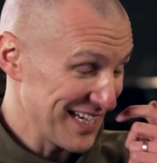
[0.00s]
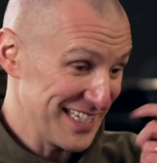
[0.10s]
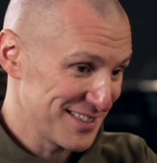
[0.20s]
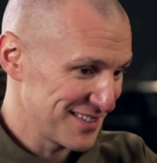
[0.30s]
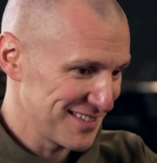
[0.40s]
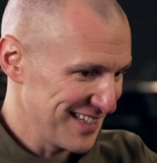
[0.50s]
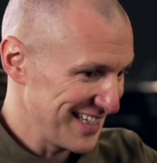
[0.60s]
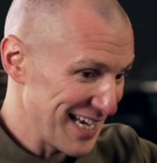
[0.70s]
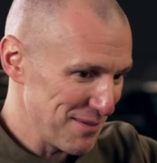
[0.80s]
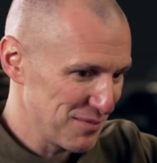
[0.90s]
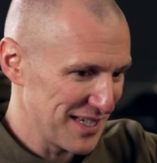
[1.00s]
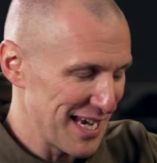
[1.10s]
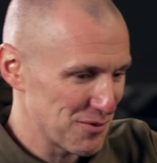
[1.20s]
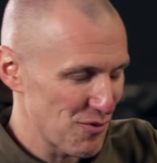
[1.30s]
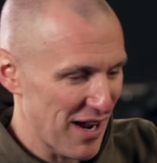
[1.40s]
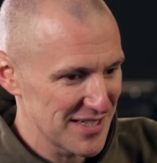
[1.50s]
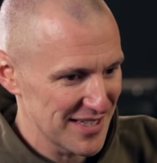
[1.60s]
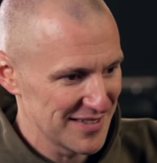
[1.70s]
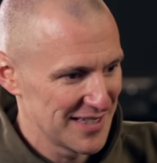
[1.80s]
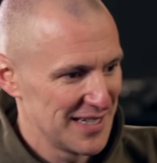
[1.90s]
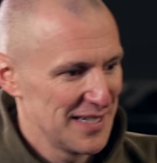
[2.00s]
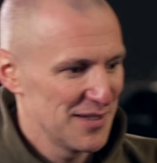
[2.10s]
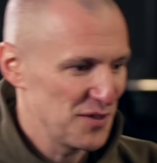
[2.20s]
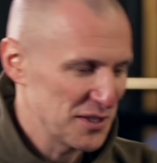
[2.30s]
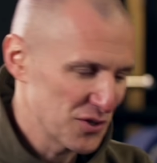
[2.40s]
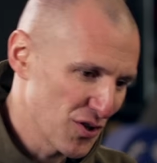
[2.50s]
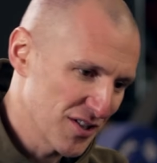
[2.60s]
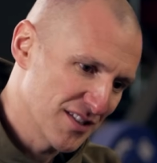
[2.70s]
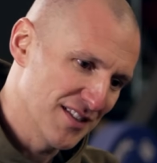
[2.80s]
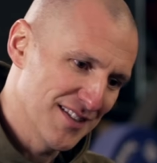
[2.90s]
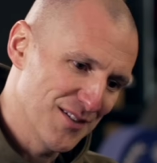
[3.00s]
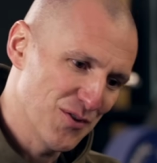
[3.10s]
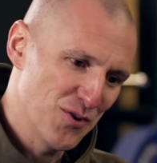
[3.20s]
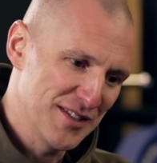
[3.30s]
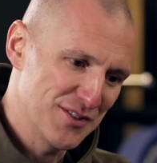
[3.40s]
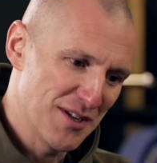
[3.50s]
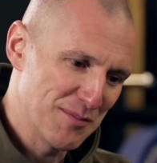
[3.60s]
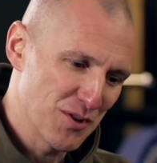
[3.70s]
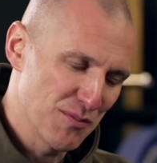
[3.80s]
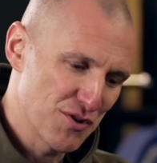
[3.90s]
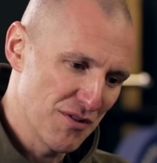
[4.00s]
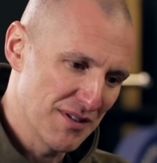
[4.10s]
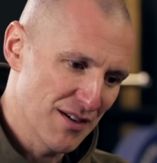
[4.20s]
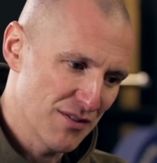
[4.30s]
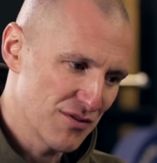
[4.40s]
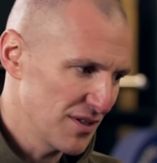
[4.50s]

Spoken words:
And he keeps rising. Fingers crossed that all these dreams come true in the not too